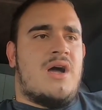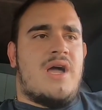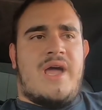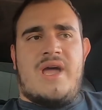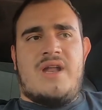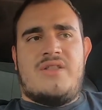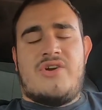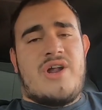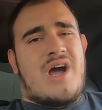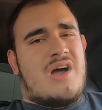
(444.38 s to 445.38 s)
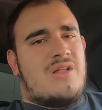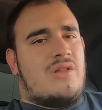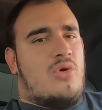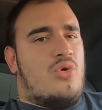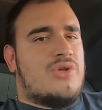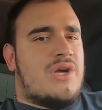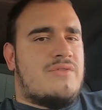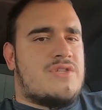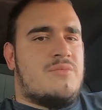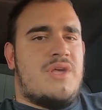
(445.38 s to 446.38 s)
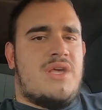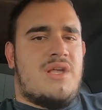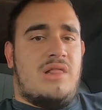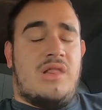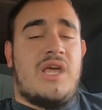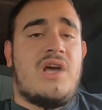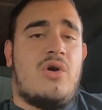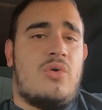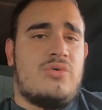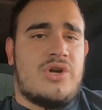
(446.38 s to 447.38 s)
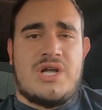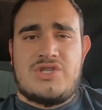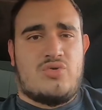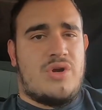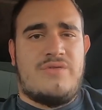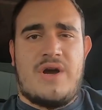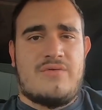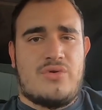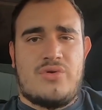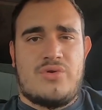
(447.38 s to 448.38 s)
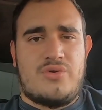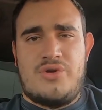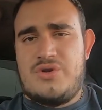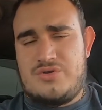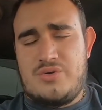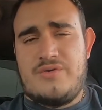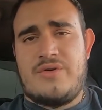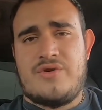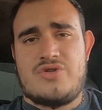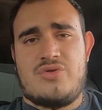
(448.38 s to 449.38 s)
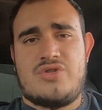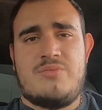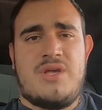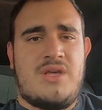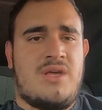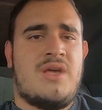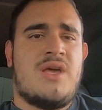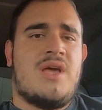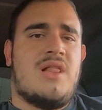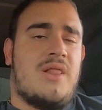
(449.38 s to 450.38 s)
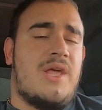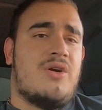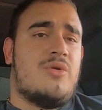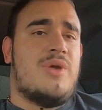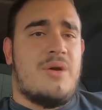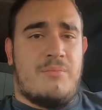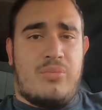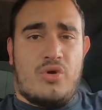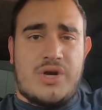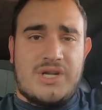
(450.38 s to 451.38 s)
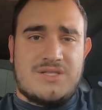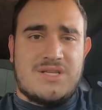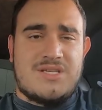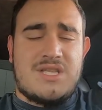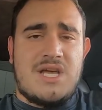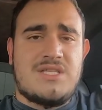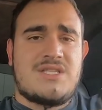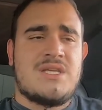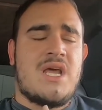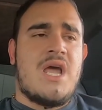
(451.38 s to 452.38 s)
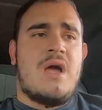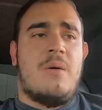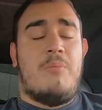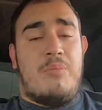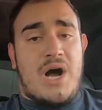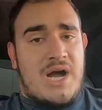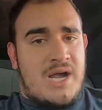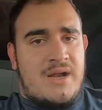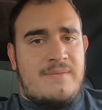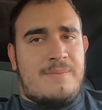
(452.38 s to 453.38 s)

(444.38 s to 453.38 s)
and they're not old enough to be legal. They're not 25 or 25 years old to be legal to be imported into the States. But